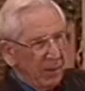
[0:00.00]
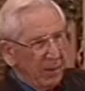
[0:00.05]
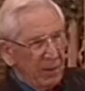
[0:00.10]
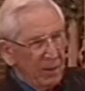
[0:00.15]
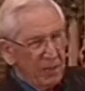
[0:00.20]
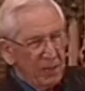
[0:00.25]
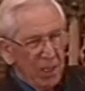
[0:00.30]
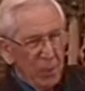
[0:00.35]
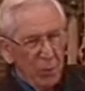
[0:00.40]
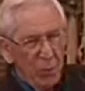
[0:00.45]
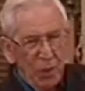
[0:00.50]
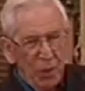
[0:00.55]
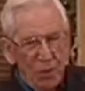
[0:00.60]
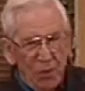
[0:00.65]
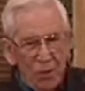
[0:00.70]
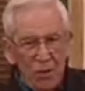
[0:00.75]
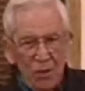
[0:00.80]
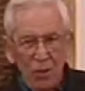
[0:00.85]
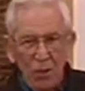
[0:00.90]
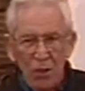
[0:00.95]
and say, we're
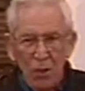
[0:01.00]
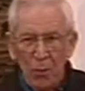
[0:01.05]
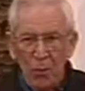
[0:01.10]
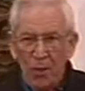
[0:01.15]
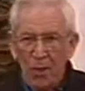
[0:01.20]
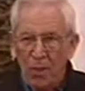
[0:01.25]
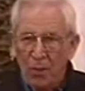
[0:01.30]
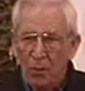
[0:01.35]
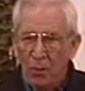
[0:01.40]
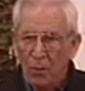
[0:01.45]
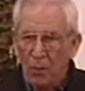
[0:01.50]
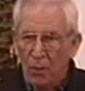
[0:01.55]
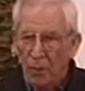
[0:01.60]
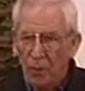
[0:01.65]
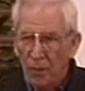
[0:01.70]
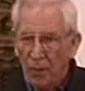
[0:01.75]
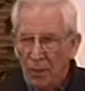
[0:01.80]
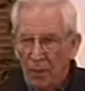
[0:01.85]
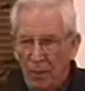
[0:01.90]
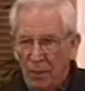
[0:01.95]
concerned about
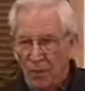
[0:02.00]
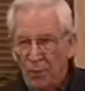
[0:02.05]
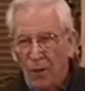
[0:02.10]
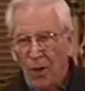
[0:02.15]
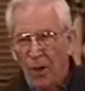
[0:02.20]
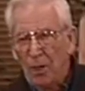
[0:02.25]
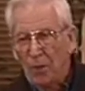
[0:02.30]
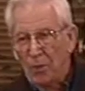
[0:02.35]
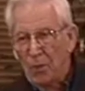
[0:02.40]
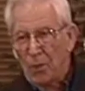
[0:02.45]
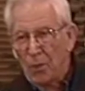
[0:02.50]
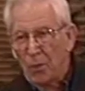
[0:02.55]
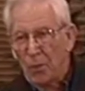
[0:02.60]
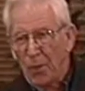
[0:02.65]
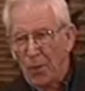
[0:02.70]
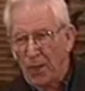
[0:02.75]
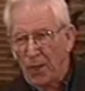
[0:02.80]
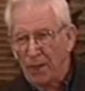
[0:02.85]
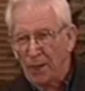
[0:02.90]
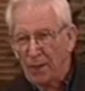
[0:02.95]
a five-year
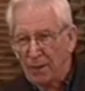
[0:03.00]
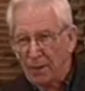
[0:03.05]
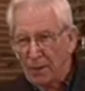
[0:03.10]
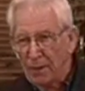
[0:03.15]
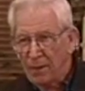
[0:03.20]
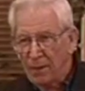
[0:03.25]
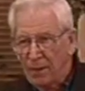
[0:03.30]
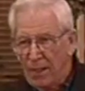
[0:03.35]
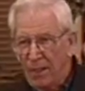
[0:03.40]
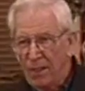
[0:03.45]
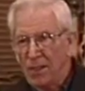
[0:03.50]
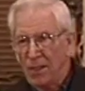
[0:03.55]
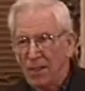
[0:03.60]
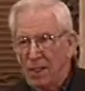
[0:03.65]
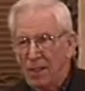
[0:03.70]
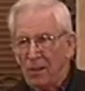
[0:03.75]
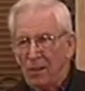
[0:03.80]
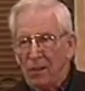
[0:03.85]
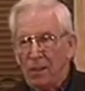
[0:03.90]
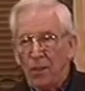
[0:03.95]
plan, get
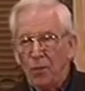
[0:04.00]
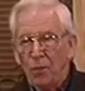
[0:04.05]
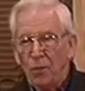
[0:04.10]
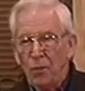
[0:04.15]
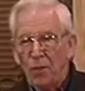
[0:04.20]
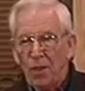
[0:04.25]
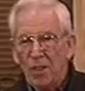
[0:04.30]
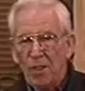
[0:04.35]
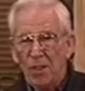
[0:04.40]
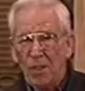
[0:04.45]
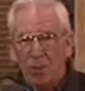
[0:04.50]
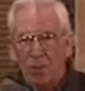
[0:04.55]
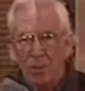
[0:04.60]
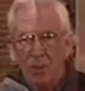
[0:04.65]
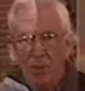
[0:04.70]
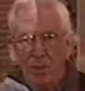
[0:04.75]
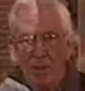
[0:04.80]
together the information we